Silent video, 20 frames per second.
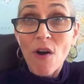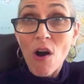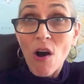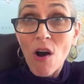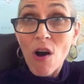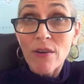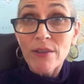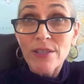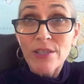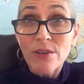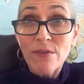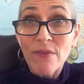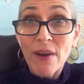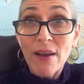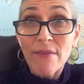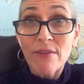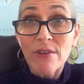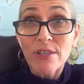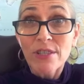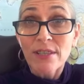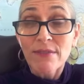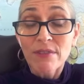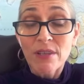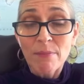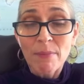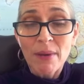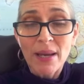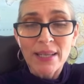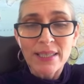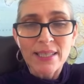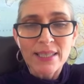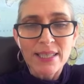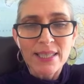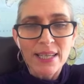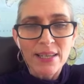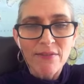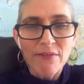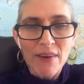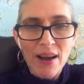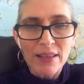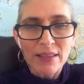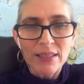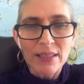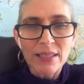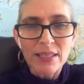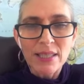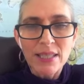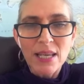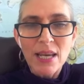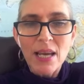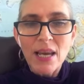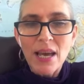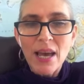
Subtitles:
all survivors of domestic violence